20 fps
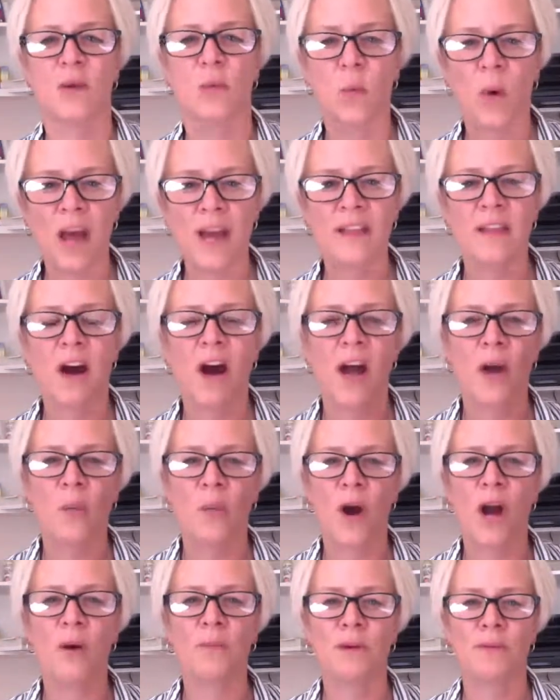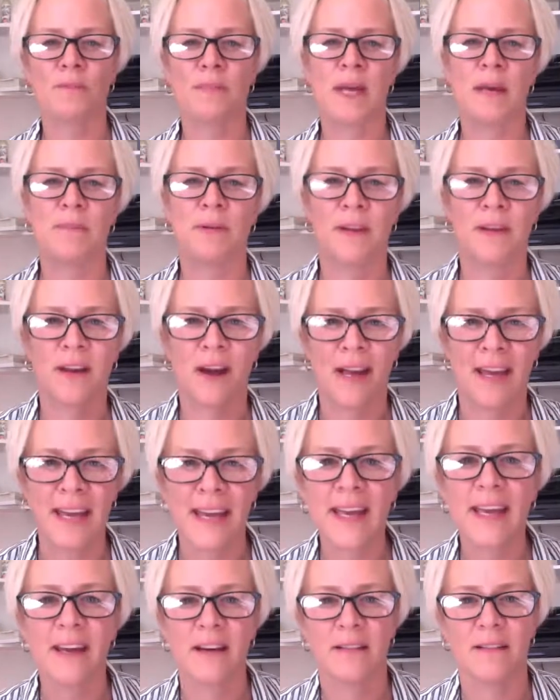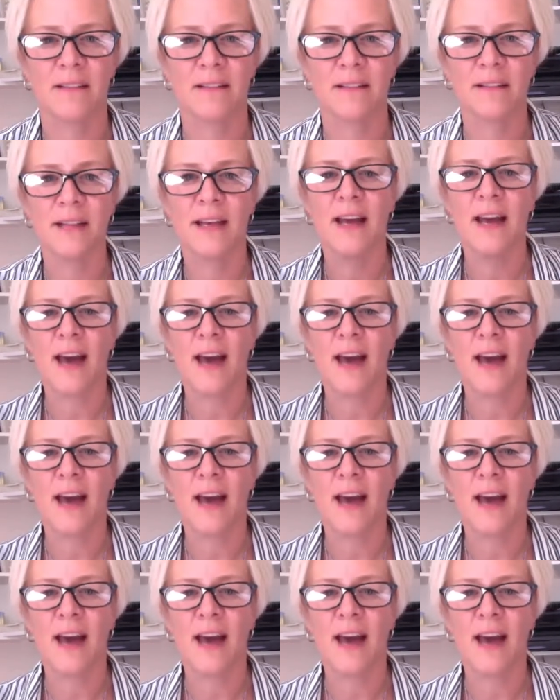the way that I work with people and I heal